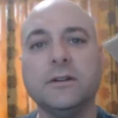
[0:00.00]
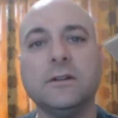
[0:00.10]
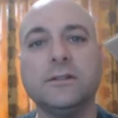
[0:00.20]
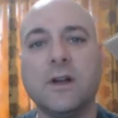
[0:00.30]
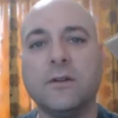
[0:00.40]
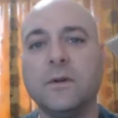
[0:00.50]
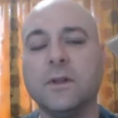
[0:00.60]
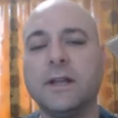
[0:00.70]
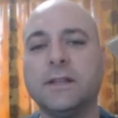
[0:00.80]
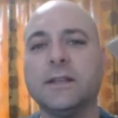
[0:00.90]
software
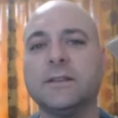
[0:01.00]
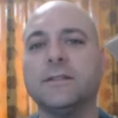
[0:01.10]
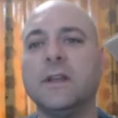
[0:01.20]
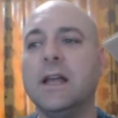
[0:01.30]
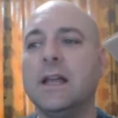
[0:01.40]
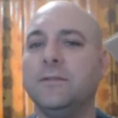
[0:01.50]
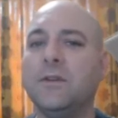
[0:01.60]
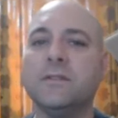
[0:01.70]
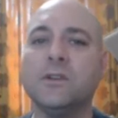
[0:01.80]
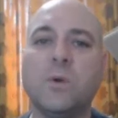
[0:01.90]
like this. If you
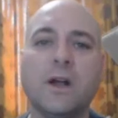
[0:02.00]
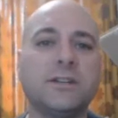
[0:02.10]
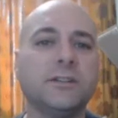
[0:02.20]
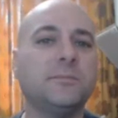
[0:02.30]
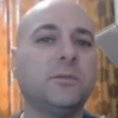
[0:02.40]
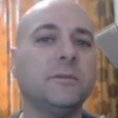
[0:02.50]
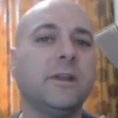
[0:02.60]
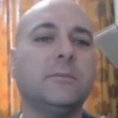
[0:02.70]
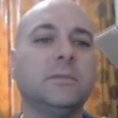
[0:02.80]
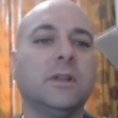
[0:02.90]
have any questions, put them
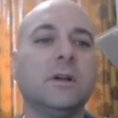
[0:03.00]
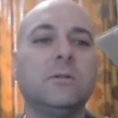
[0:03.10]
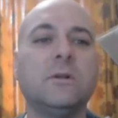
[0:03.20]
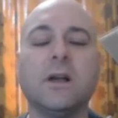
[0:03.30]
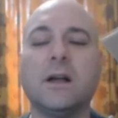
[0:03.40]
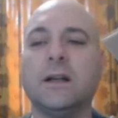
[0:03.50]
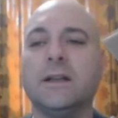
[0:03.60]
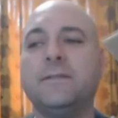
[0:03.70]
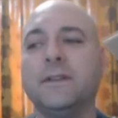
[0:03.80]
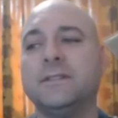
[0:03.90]
down below.
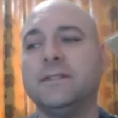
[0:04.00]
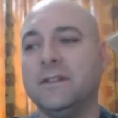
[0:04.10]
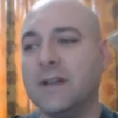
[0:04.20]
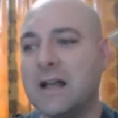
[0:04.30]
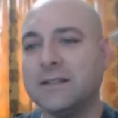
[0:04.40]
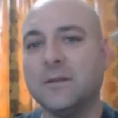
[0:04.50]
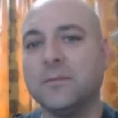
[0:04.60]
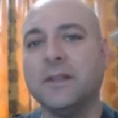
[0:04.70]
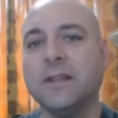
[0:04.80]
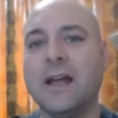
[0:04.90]
If it's not
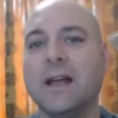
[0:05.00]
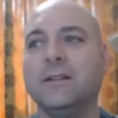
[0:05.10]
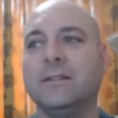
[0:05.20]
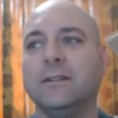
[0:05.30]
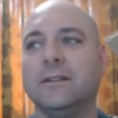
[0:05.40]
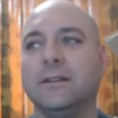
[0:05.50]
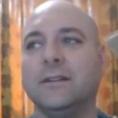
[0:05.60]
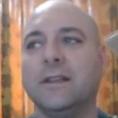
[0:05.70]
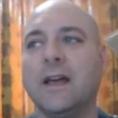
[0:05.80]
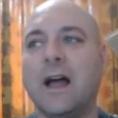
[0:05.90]
something that
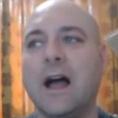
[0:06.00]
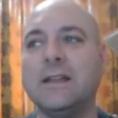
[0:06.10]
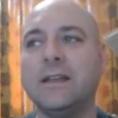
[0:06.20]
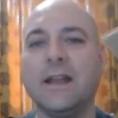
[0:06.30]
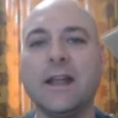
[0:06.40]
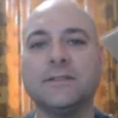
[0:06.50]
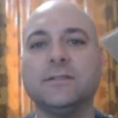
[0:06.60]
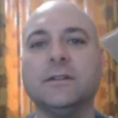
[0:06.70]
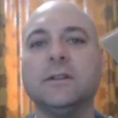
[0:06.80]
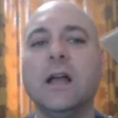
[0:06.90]
I can
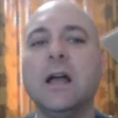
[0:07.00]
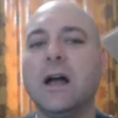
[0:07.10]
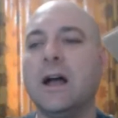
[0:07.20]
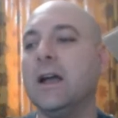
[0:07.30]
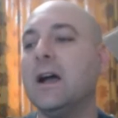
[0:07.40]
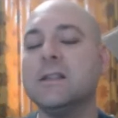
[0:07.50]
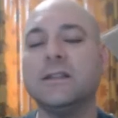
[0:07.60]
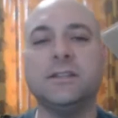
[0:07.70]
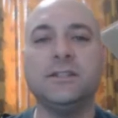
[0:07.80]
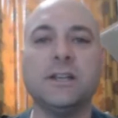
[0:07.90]
answer, I highly
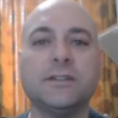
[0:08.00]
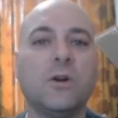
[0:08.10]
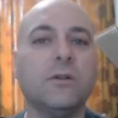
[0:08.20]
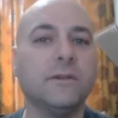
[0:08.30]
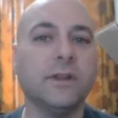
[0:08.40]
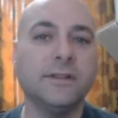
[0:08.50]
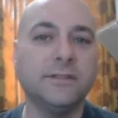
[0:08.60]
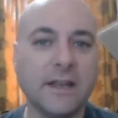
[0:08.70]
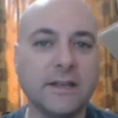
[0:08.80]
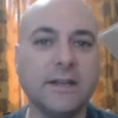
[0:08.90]
suggest go over to
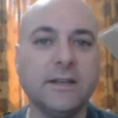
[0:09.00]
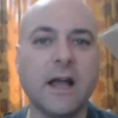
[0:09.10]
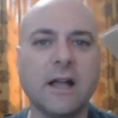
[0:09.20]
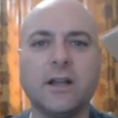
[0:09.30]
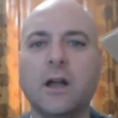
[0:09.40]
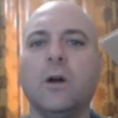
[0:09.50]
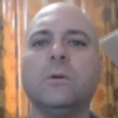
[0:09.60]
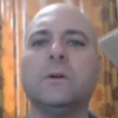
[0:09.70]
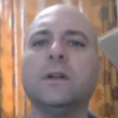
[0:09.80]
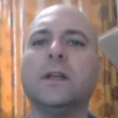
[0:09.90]

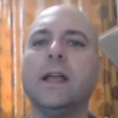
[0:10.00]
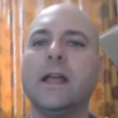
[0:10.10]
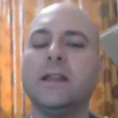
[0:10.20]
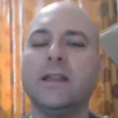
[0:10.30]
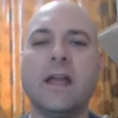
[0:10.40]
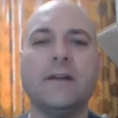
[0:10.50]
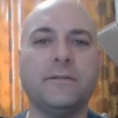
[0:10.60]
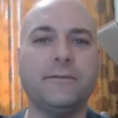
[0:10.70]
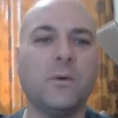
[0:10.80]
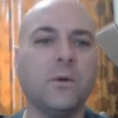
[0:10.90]
sendy.co, and they have
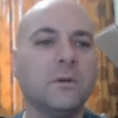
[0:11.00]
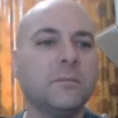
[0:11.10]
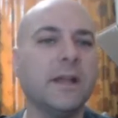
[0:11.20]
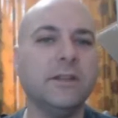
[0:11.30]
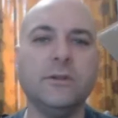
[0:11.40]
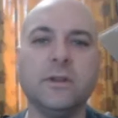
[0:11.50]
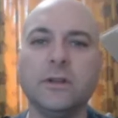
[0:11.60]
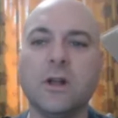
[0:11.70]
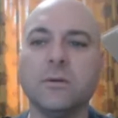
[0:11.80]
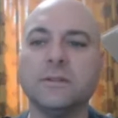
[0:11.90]
a forum, and you
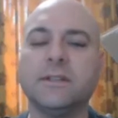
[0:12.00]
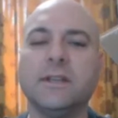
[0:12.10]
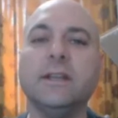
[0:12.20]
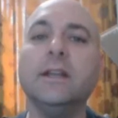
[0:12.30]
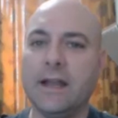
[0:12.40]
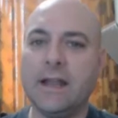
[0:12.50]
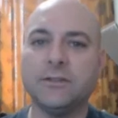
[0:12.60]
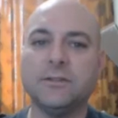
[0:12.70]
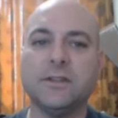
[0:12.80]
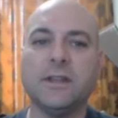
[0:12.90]
can go and see
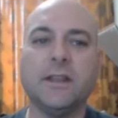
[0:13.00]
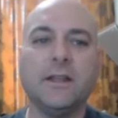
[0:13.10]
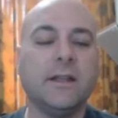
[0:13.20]
answers that